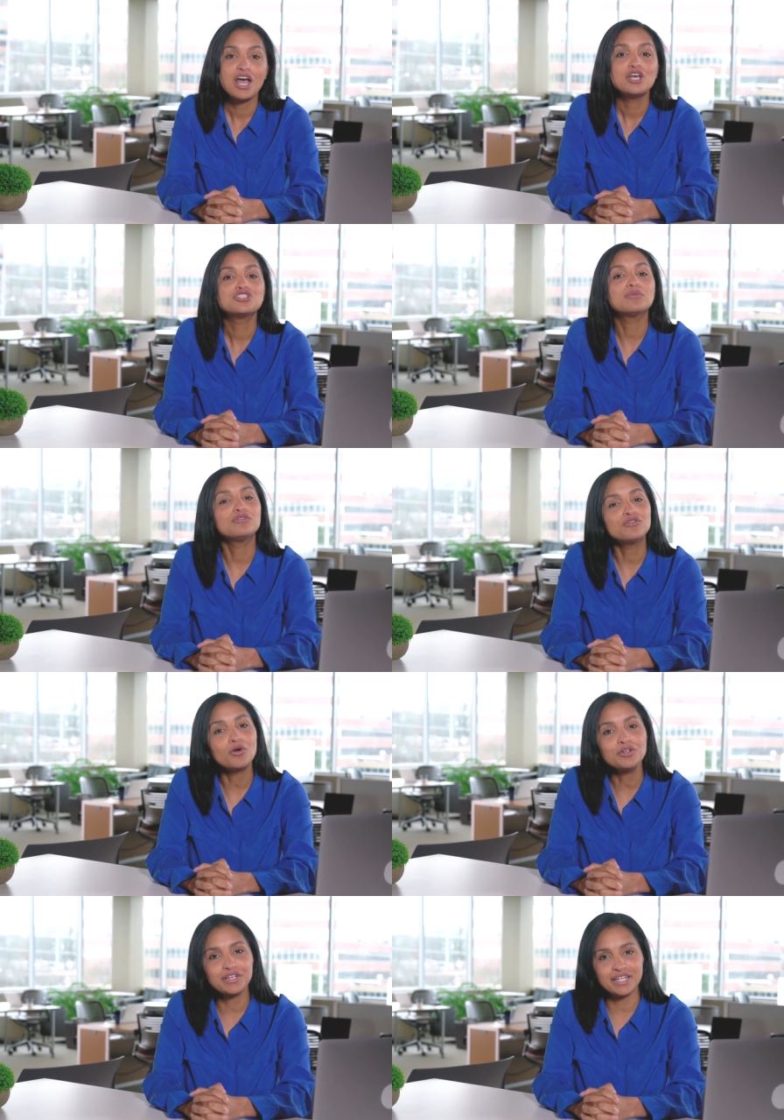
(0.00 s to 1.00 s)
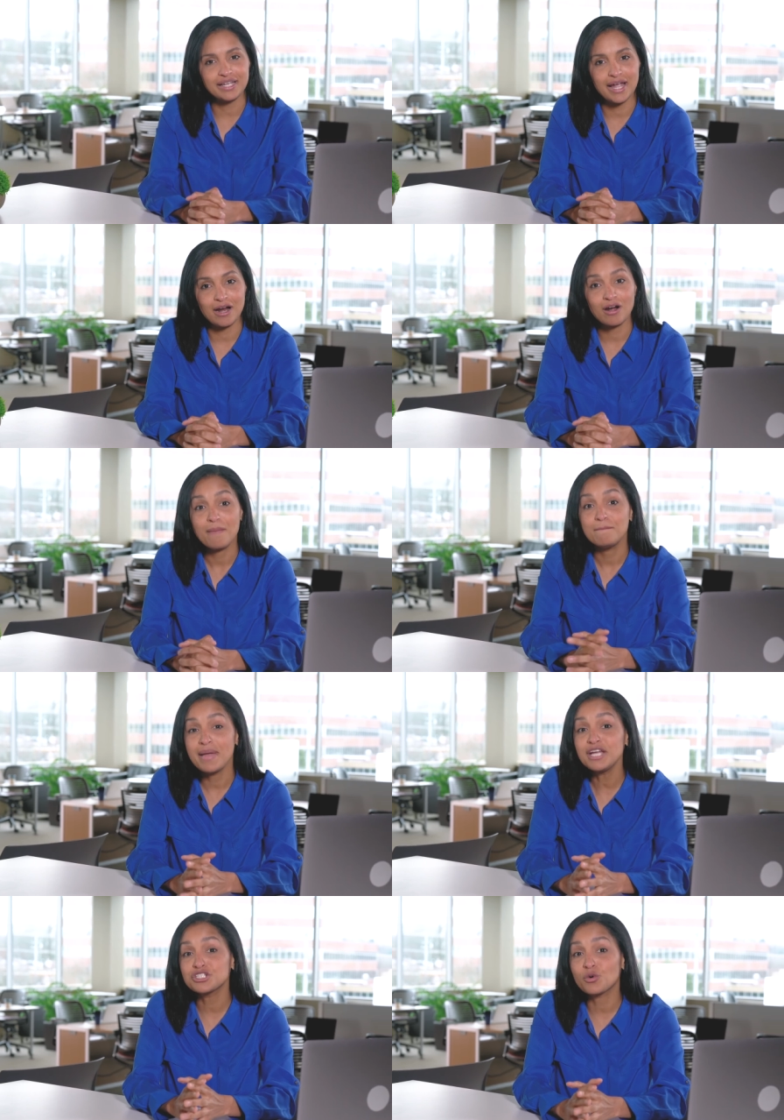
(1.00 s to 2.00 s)
So before you get care,
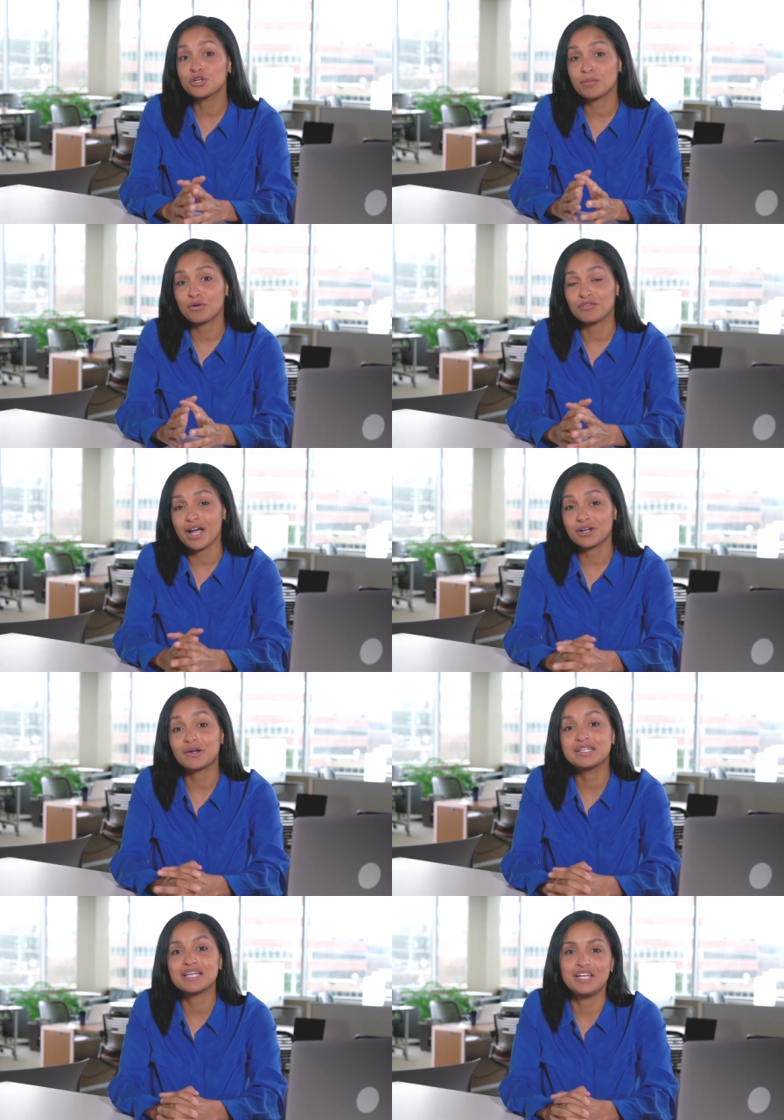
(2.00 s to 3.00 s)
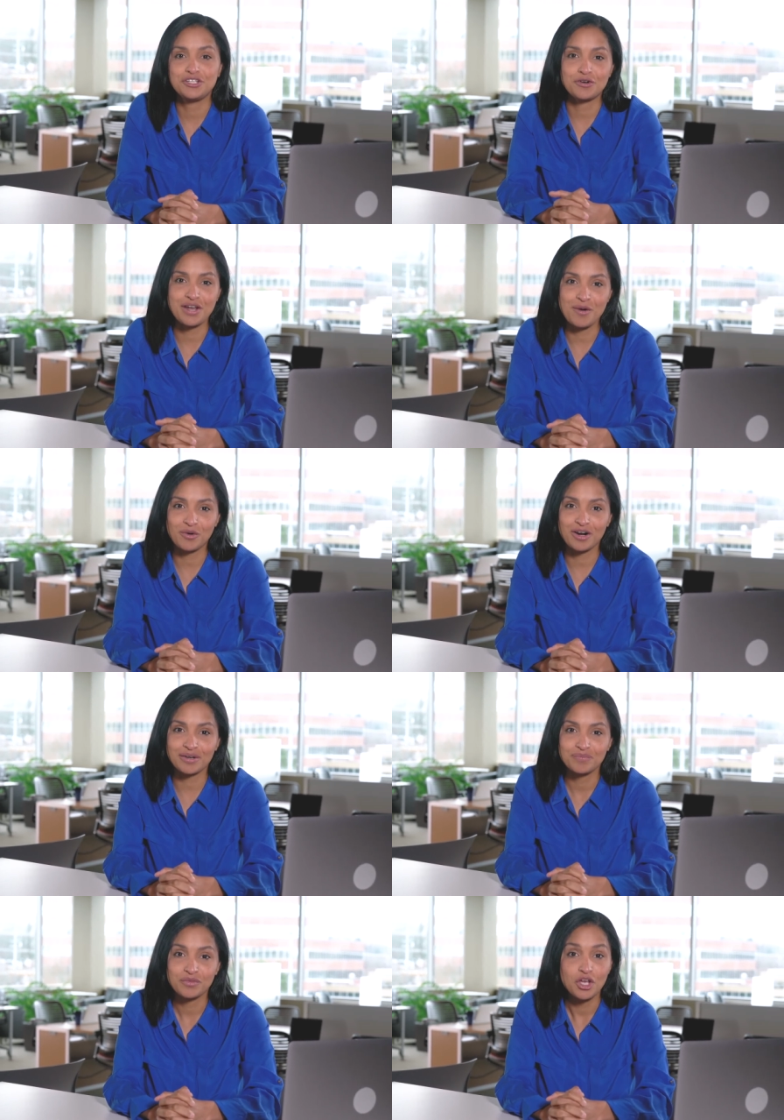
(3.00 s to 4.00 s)
make sure your provider is in your network.
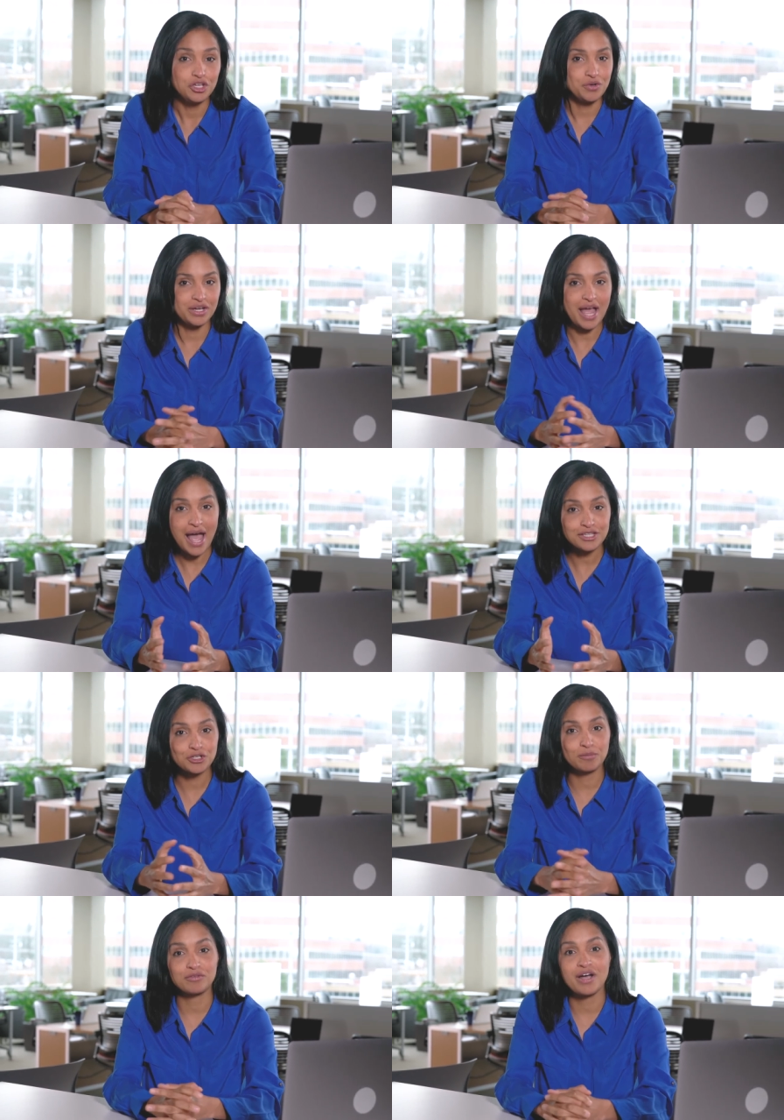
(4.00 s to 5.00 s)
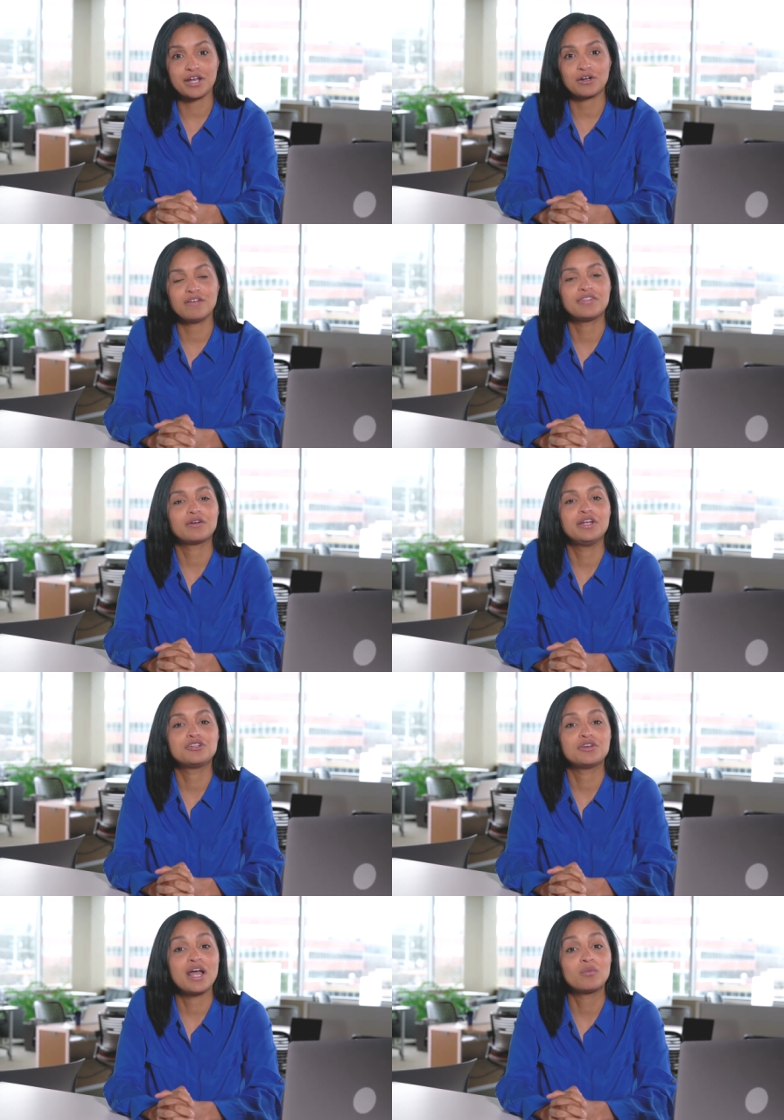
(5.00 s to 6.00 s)
You can ask your provider if they're in
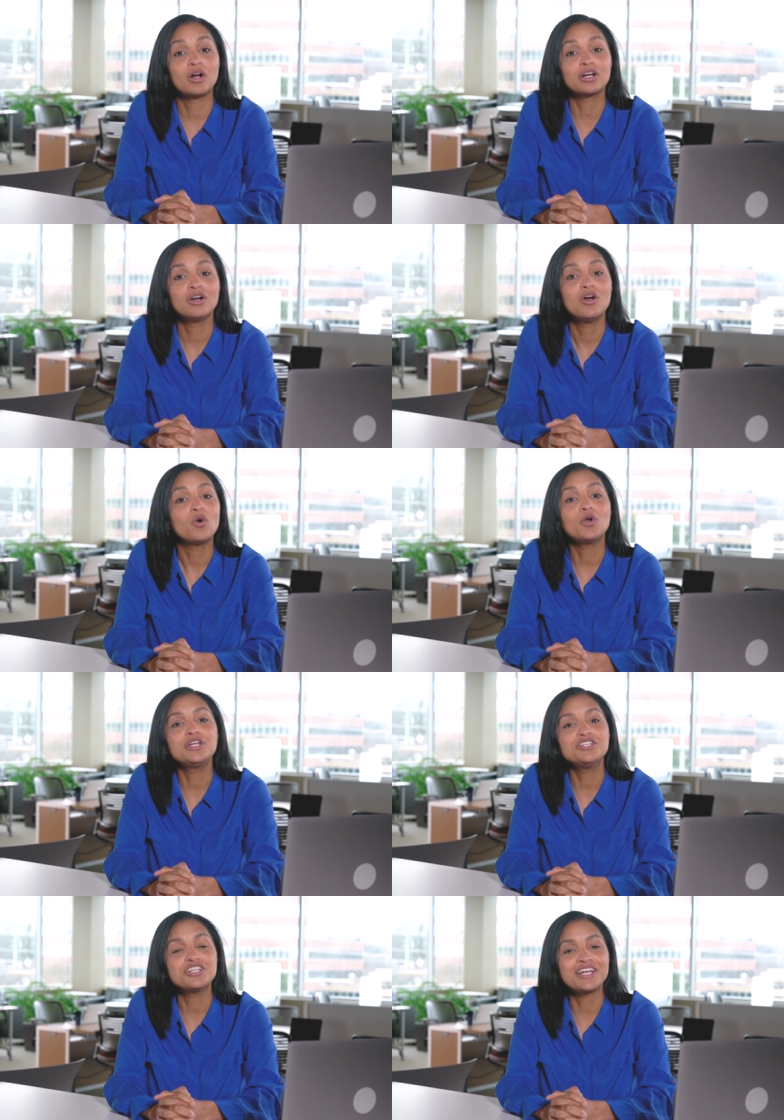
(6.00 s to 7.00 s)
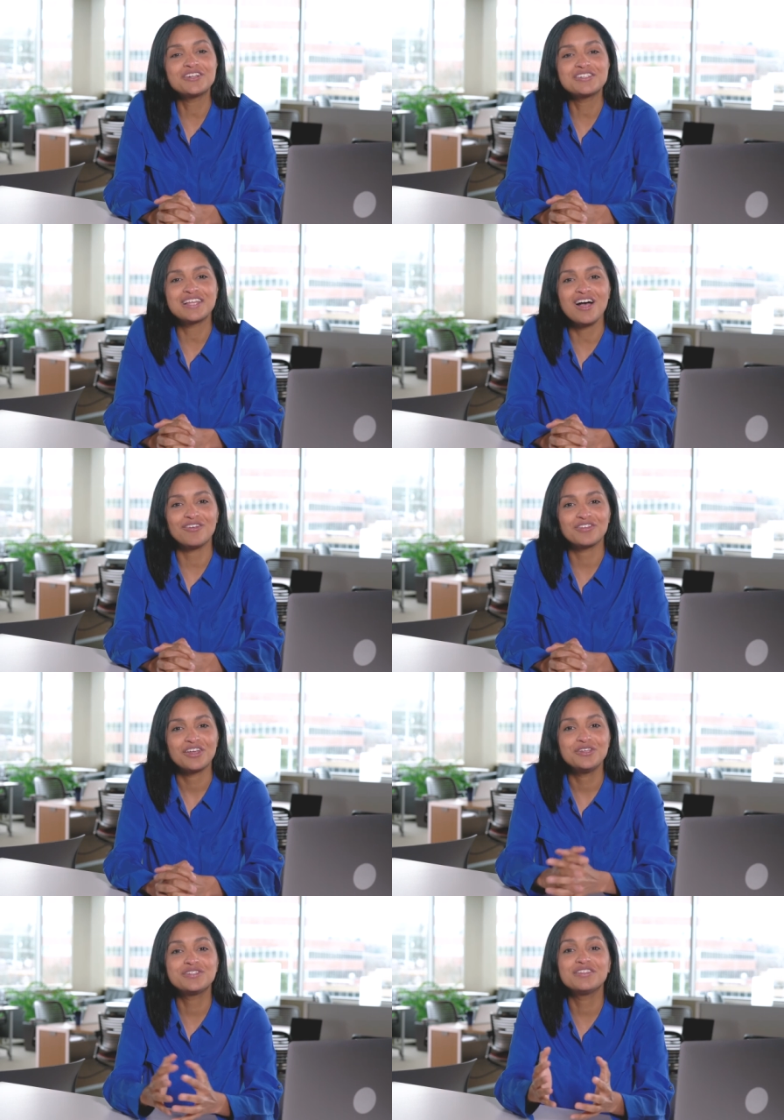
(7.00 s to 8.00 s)
your network, or you can check yourself
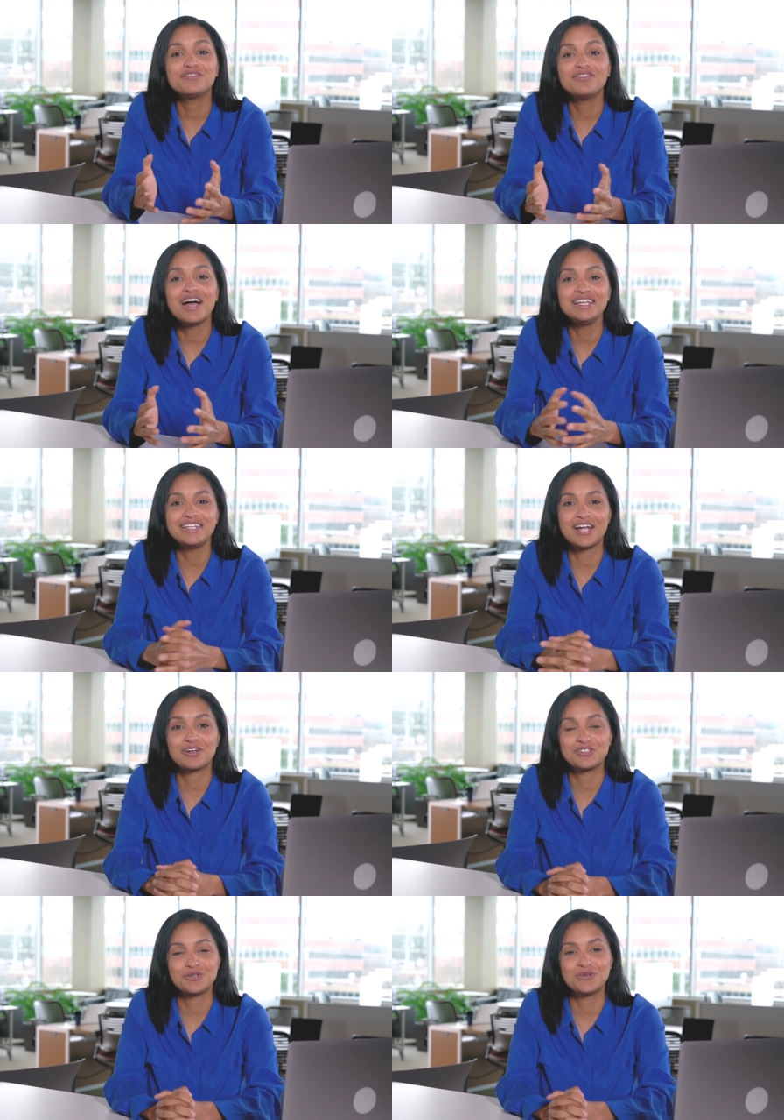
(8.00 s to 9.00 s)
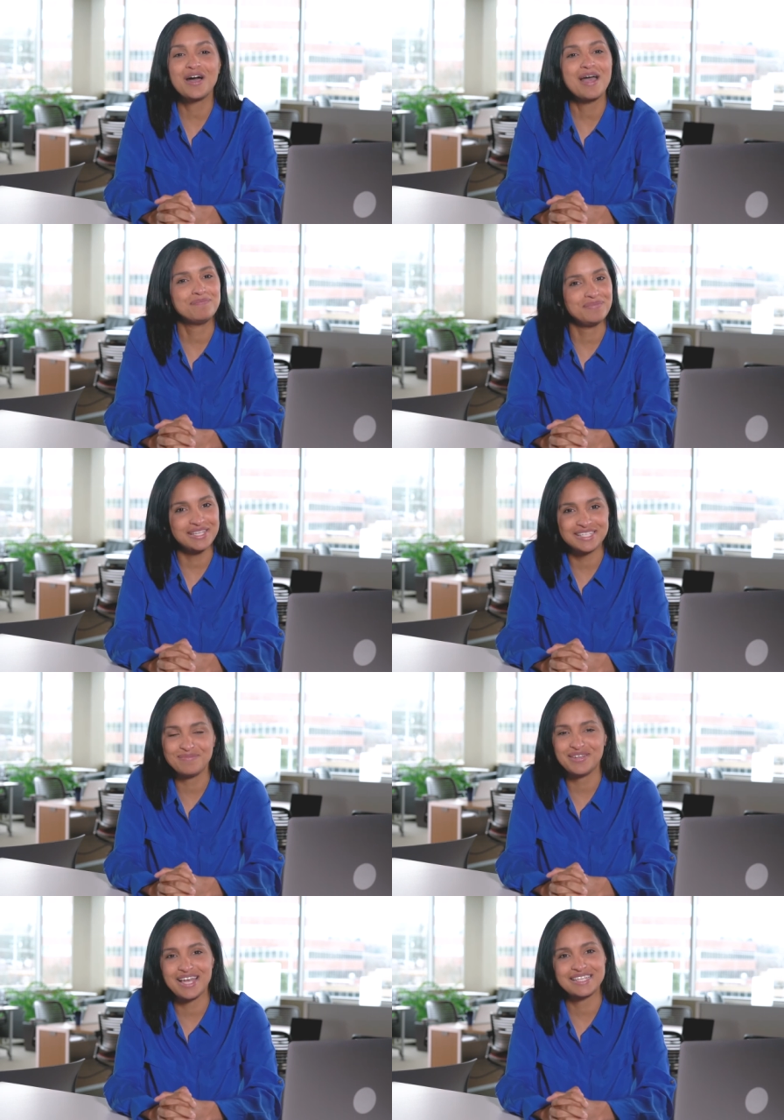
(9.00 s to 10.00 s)
using the Find Care tool at b
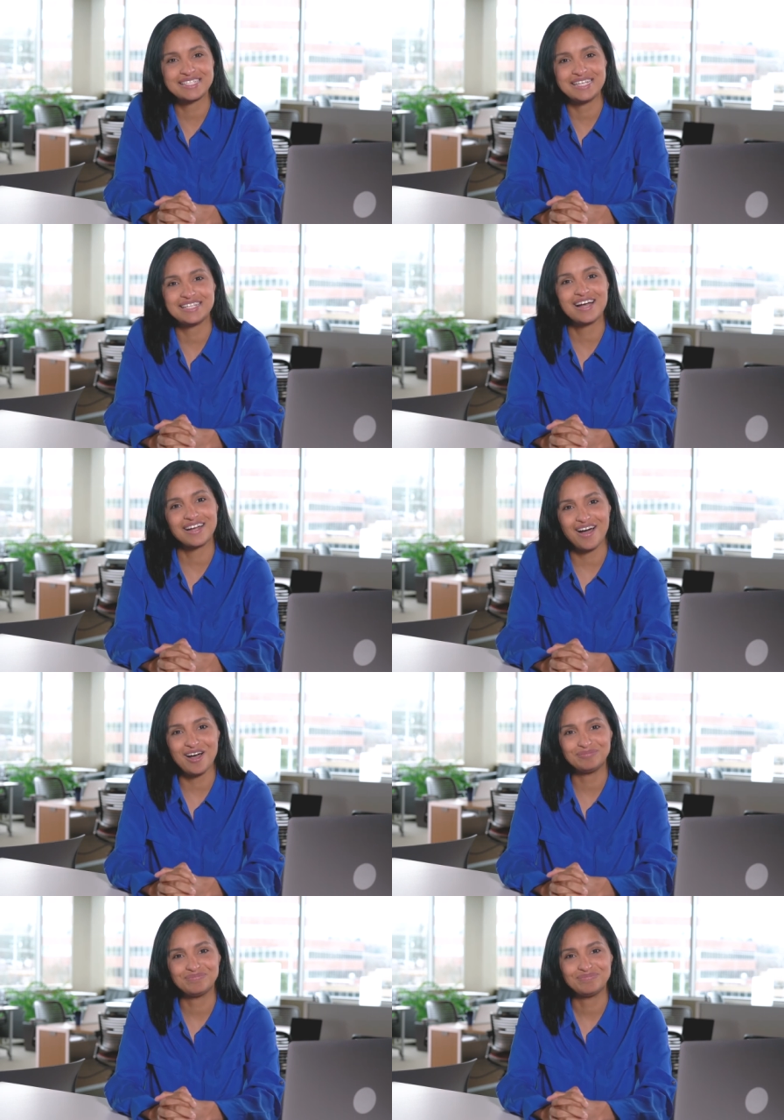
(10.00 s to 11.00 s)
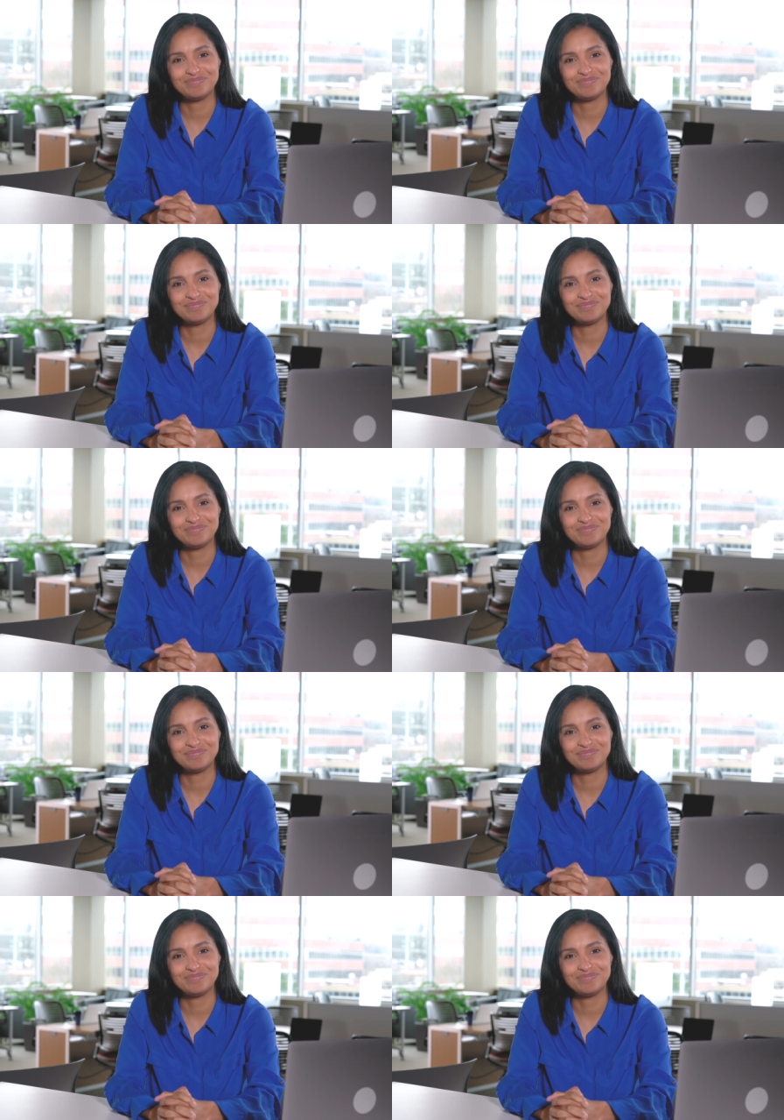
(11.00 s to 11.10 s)
c b s t dot com.